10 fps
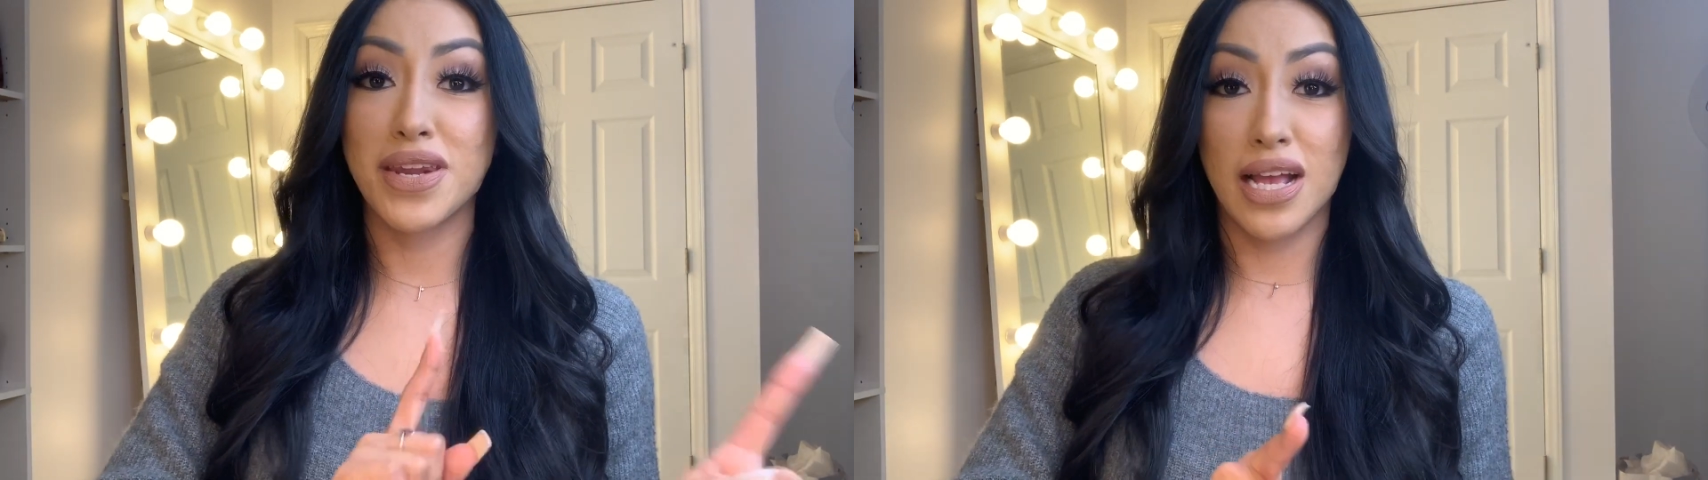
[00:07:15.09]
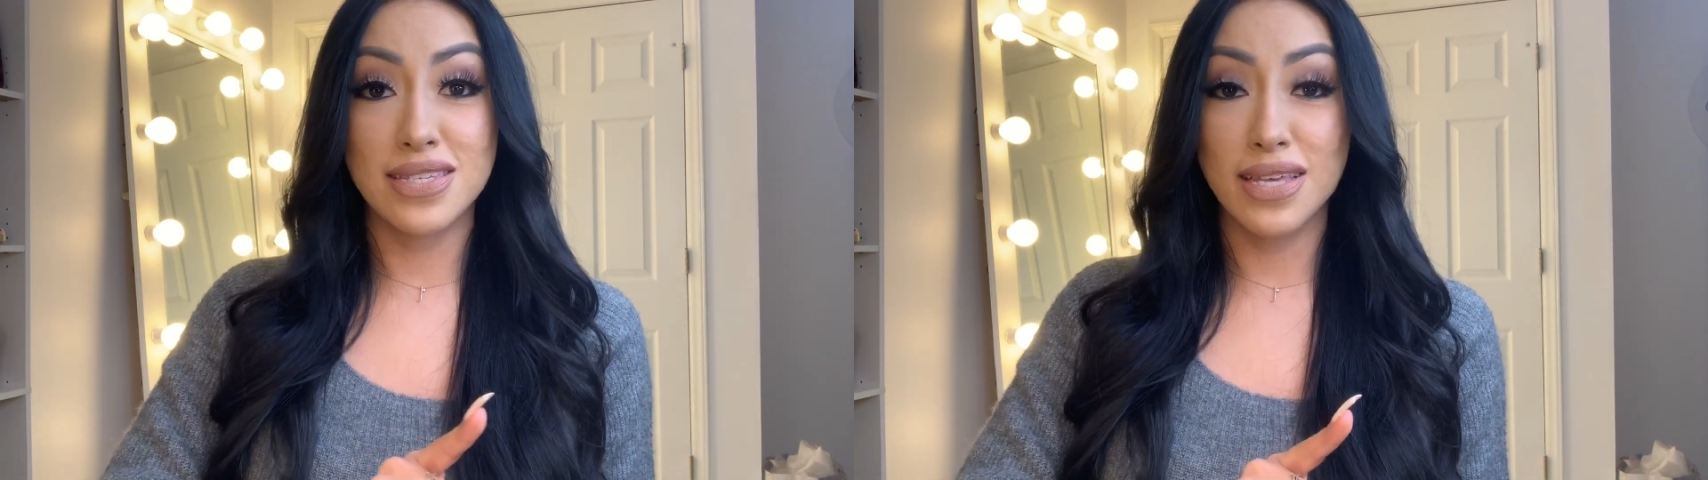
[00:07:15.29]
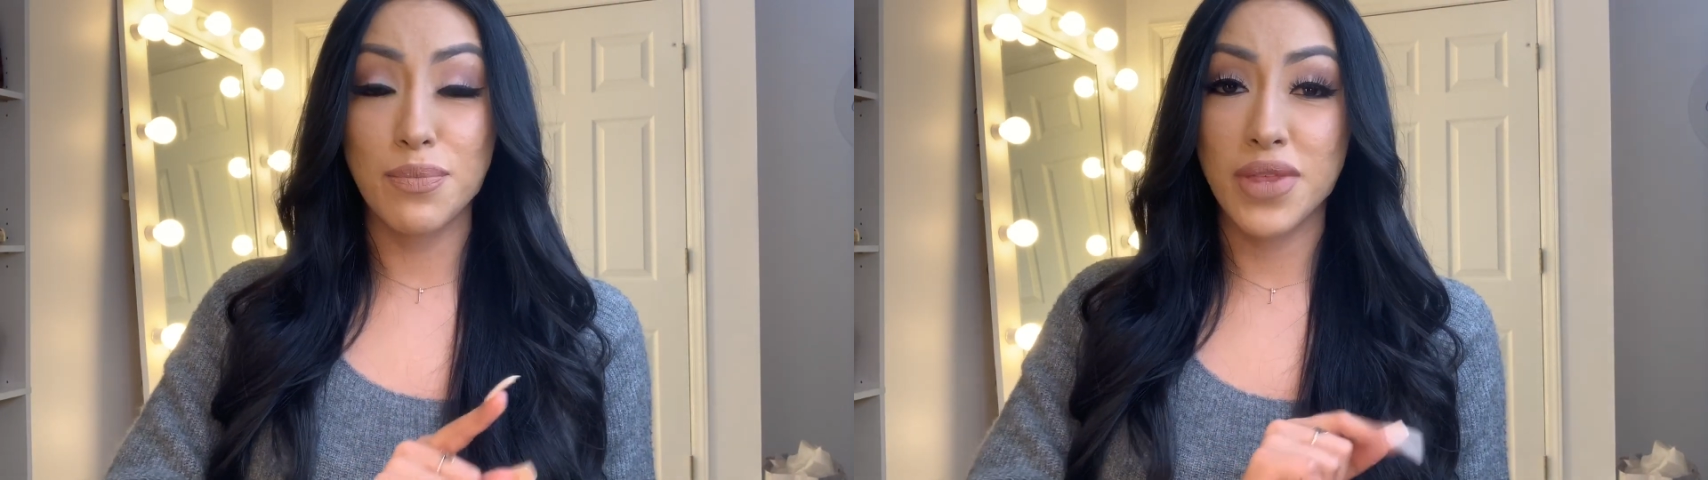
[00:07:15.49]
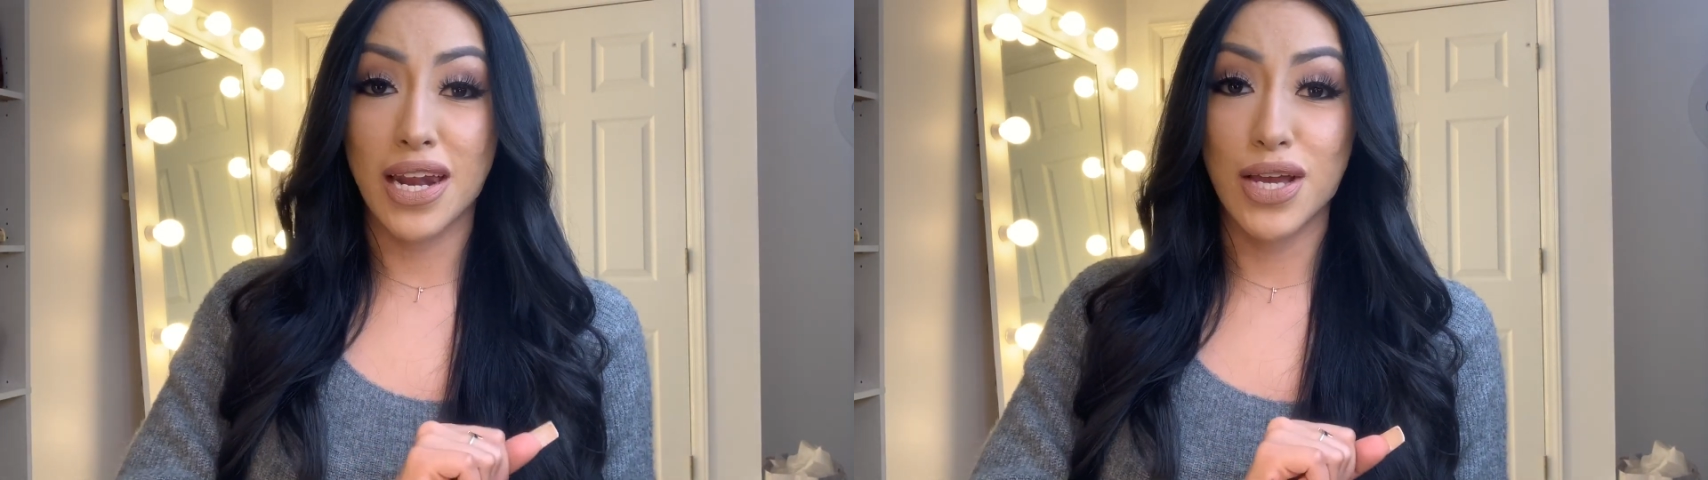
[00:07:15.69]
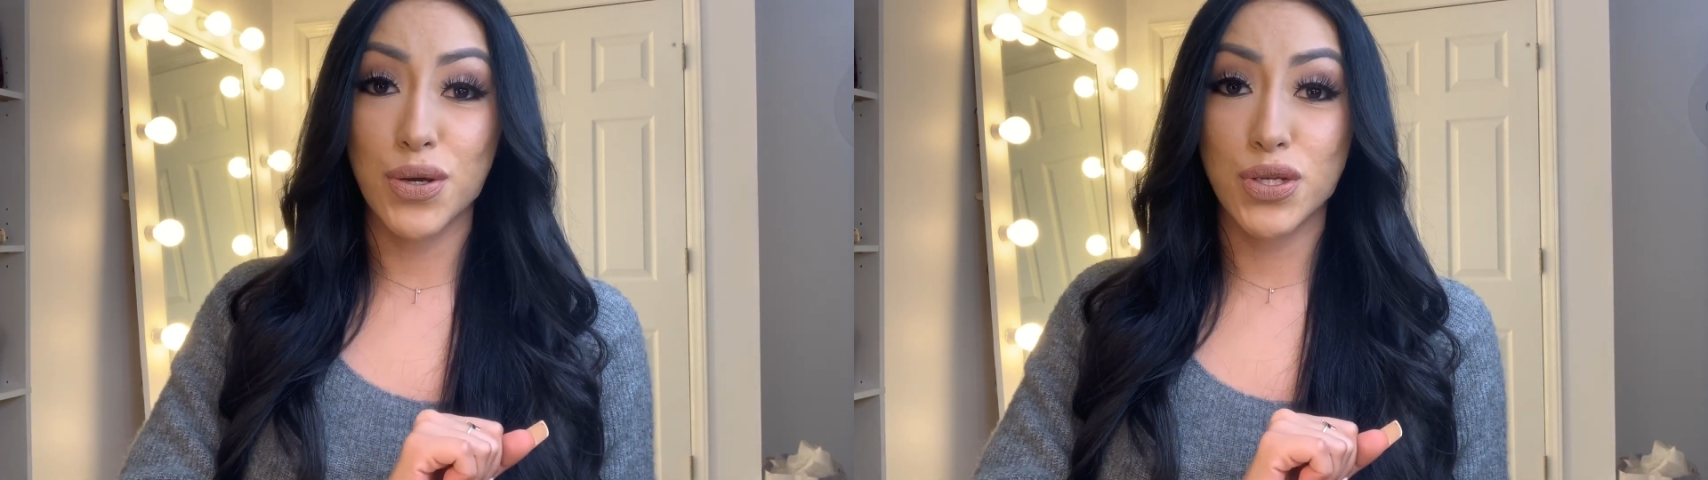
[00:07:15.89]
next time
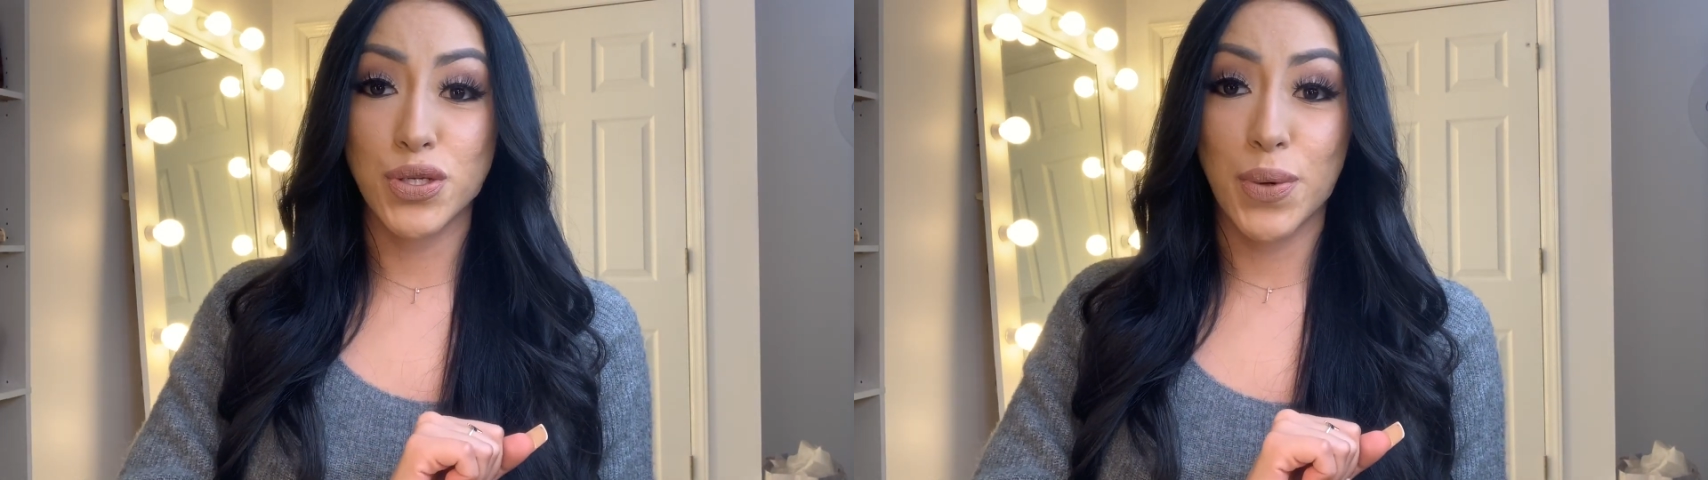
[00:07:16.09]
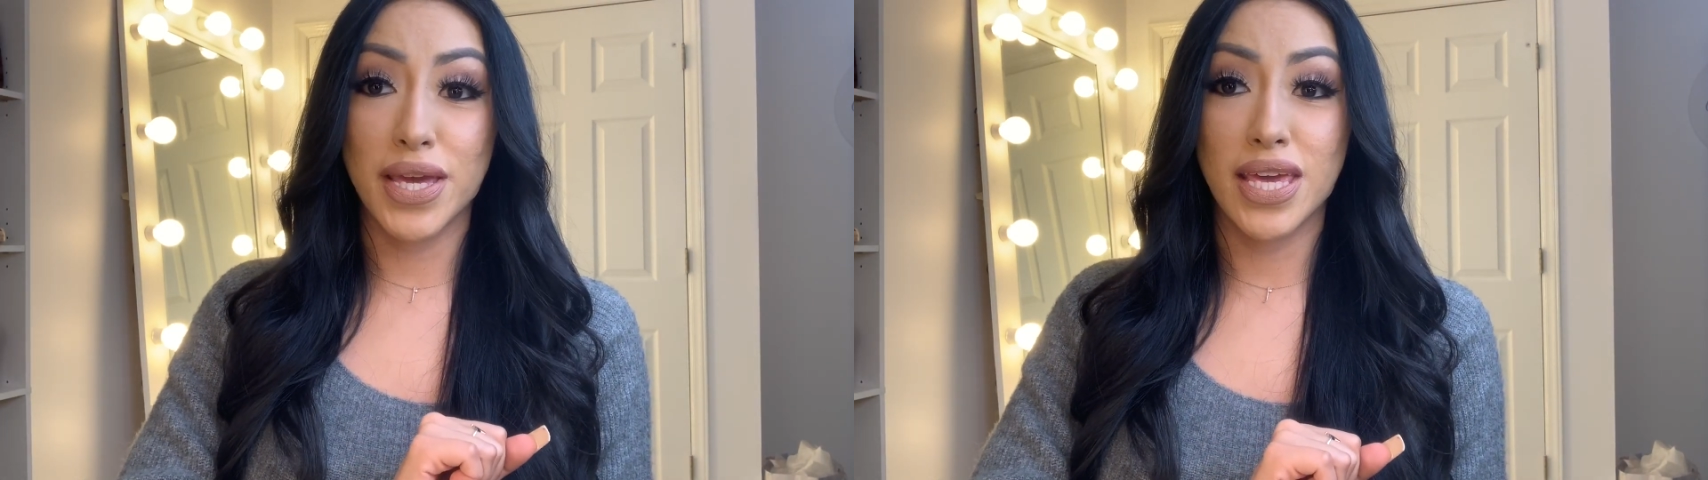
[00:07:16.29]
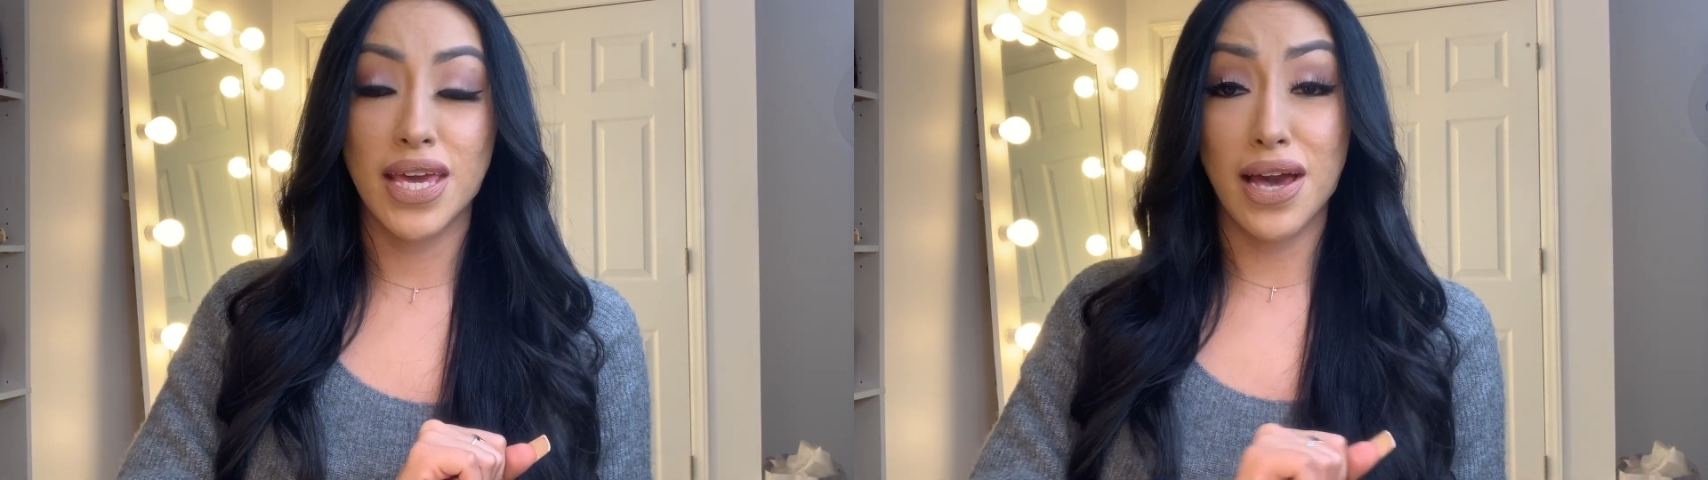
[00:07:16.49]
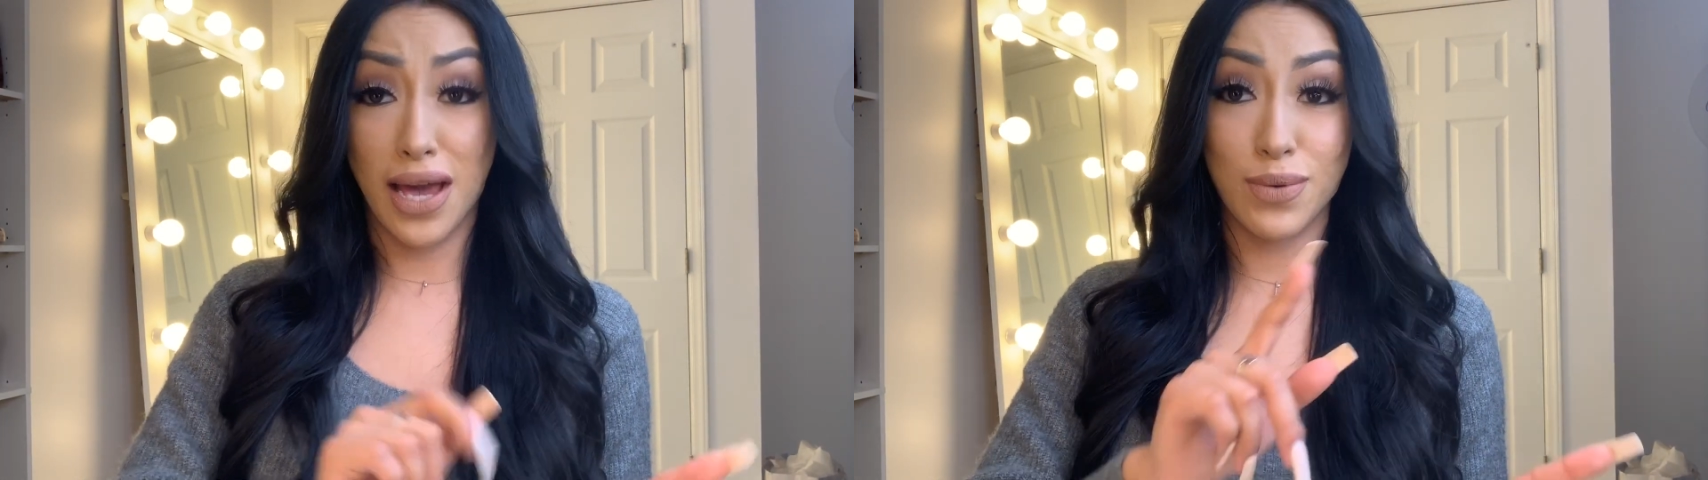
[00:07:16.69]
that I go to Ikea,